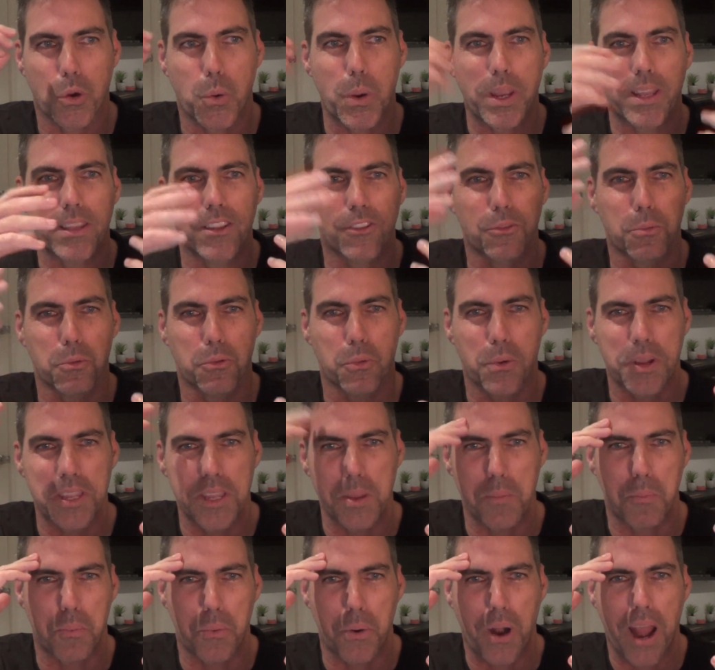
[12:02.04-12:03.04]
the quickness between
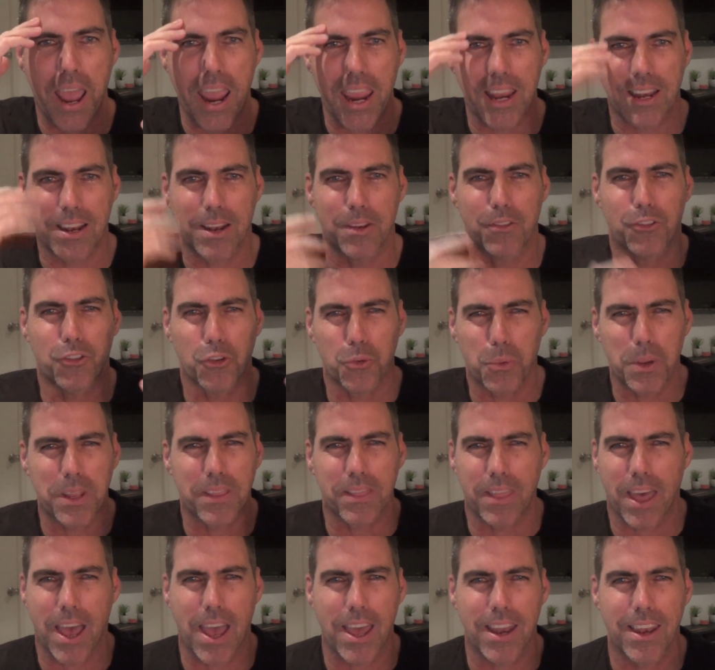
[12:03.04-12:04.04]
your brain and
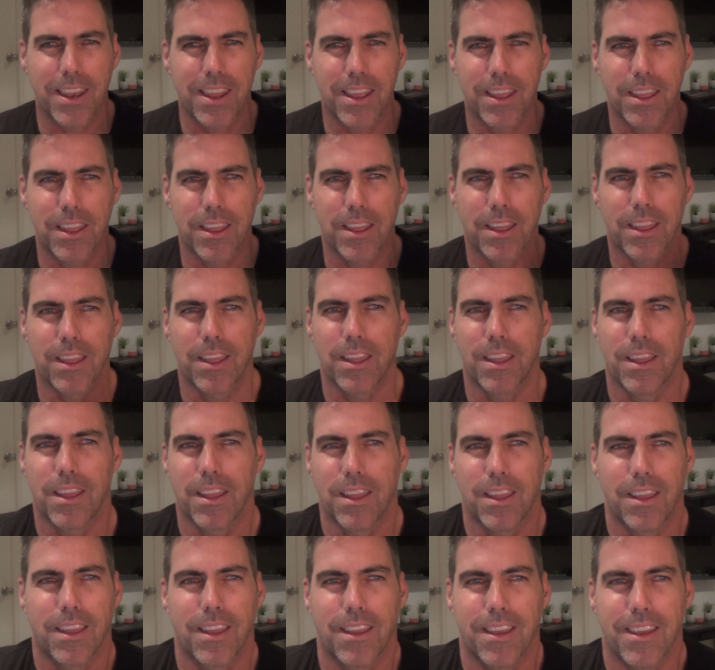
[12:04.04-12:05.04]
doing that.
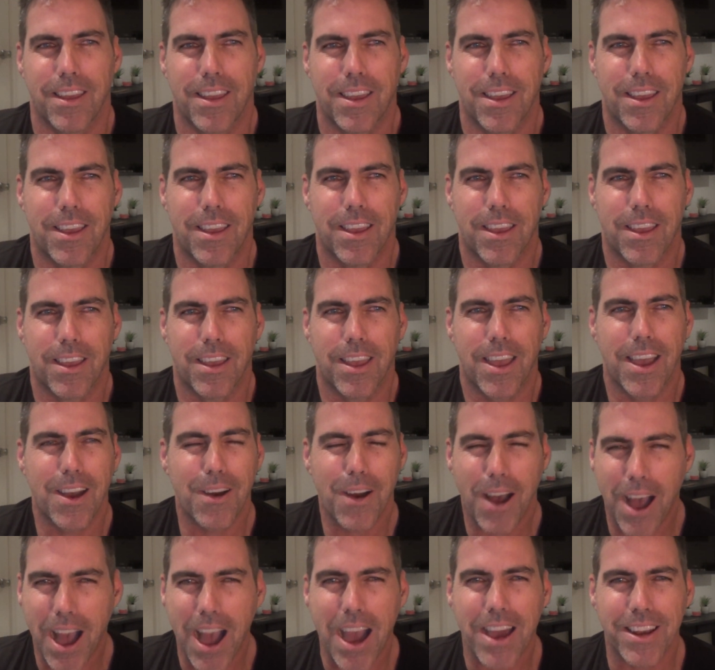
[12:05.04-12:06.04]
How
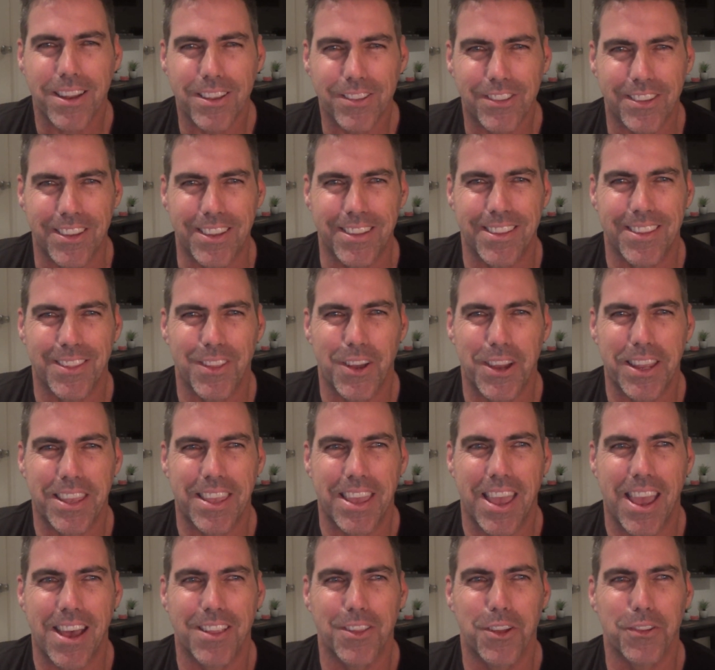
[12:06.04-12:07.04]
hard is it? Like
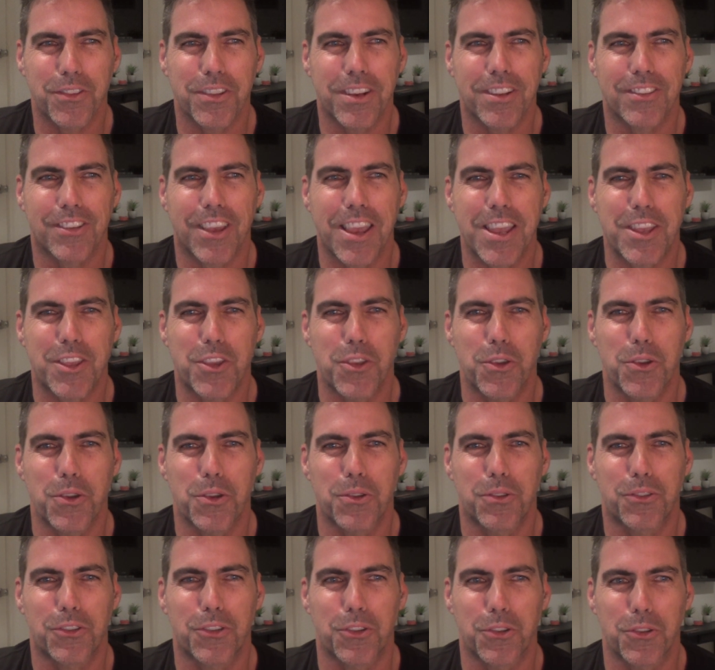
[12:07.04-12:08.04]
how long did it take
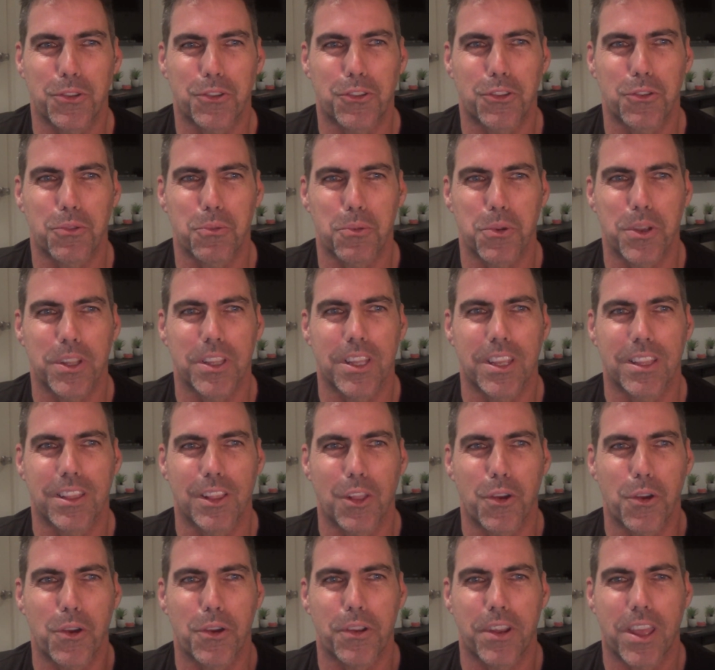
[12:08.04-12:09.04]
you to to really
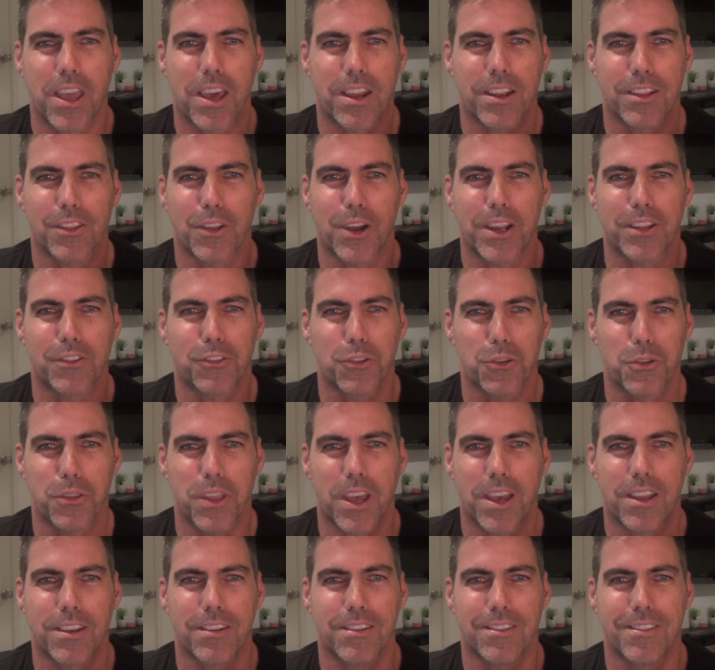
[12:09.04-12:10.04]
learn how to like do
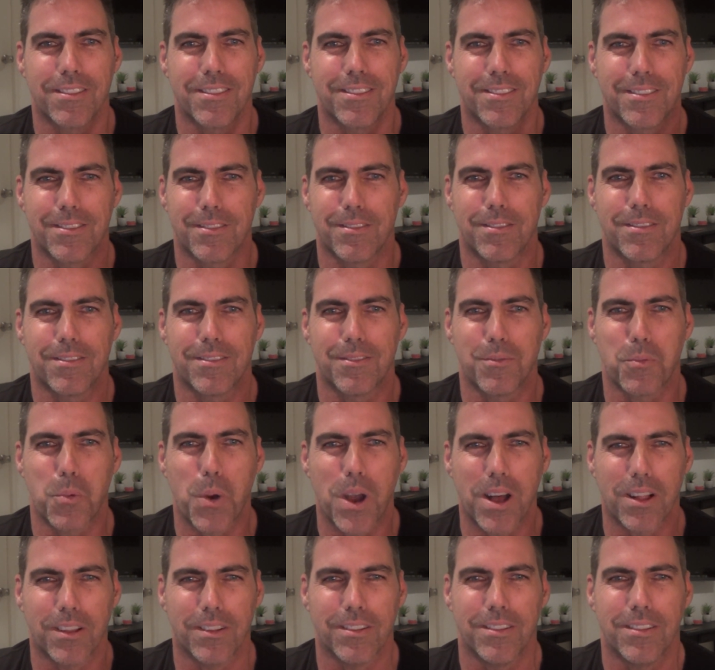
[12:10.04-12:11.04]
that
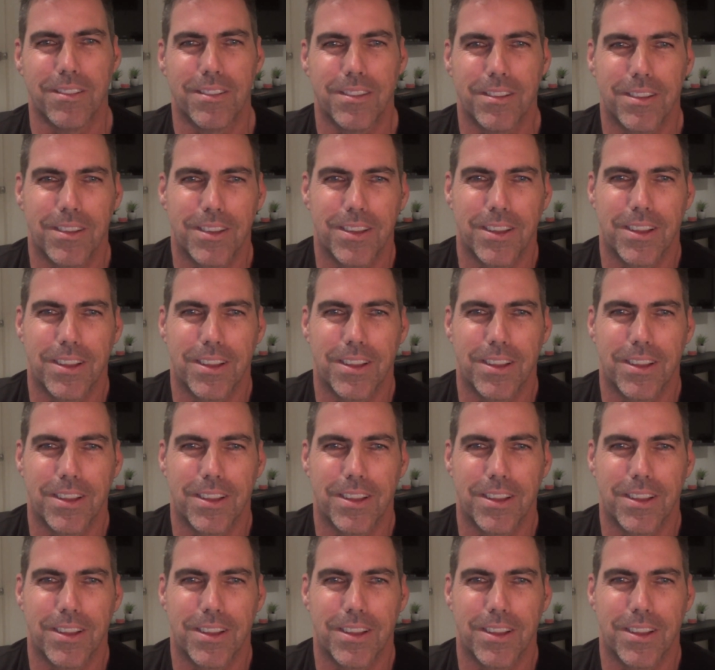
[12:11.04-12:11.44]
well?